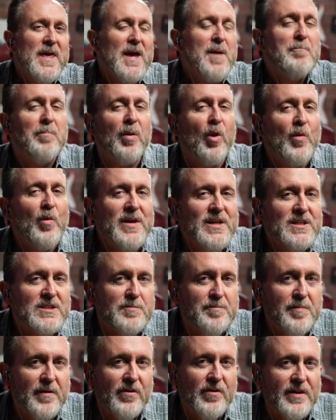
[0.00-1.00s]
Employee
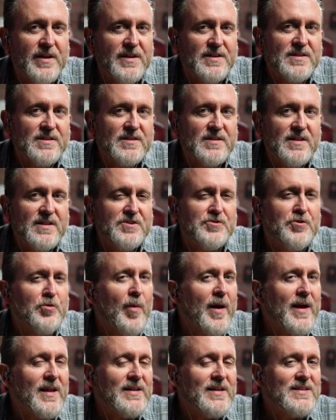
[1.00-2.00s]
experience is
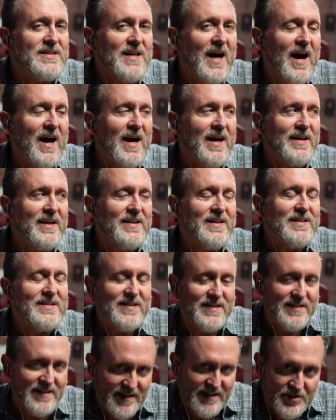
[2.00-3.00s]
directly tied
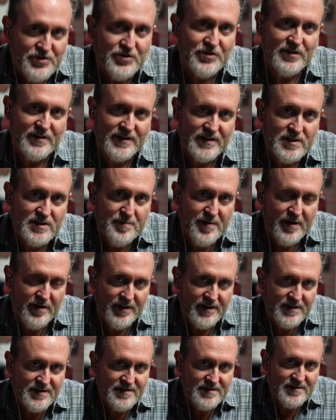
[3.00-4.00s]
to digital
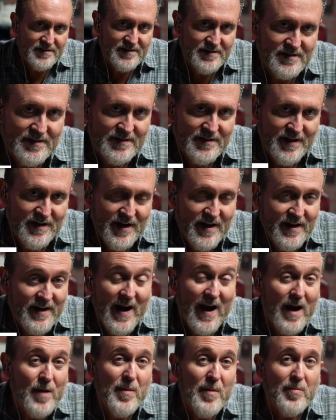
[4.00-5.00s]
experience.
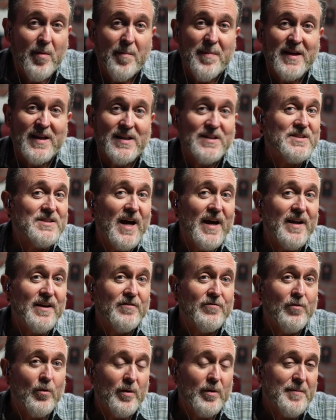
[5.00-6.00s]
Now, I remember being excited
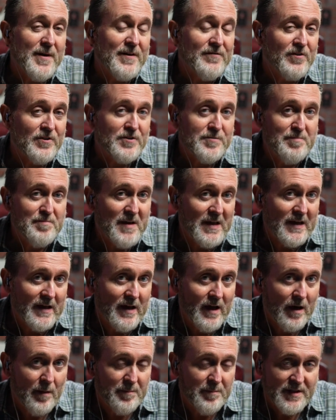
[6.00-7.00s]
for one of my first big
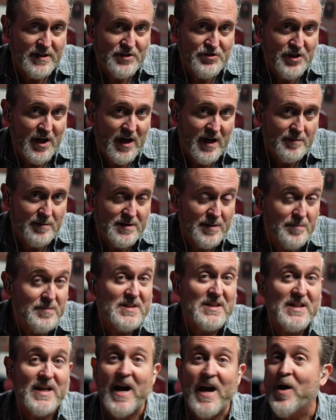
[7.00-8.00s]
company jobs,
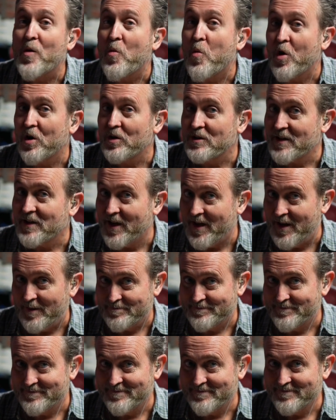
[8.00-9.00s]
MCI WorldCom.
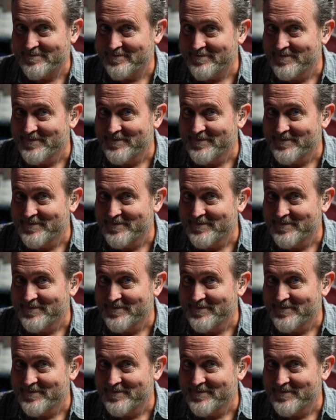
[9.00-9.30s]
Hmm?